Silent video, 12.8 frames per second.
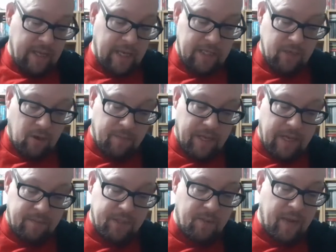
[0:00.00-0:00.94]
It's not
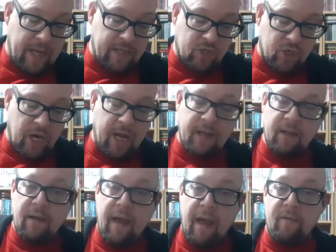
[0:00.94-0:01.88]
perhaps the best track
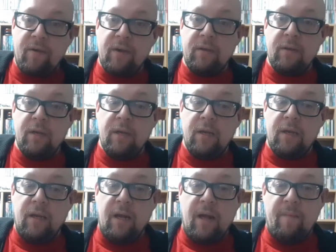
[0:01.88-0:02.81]
ever,
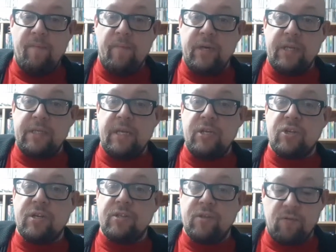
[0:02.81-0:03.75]
um, but it's an
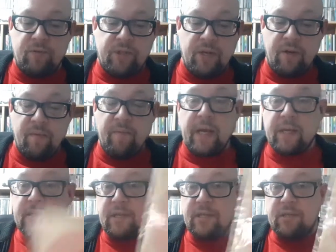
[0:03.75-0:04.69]
interesting alternate
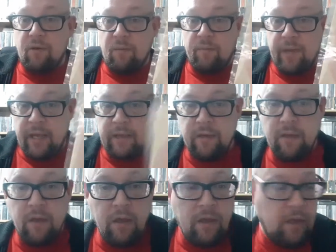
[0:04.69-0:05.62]
mix, and it's not been.
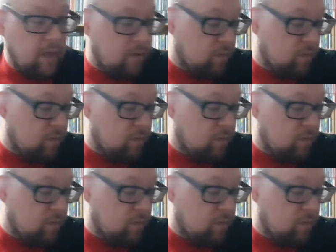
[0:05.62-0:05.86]
It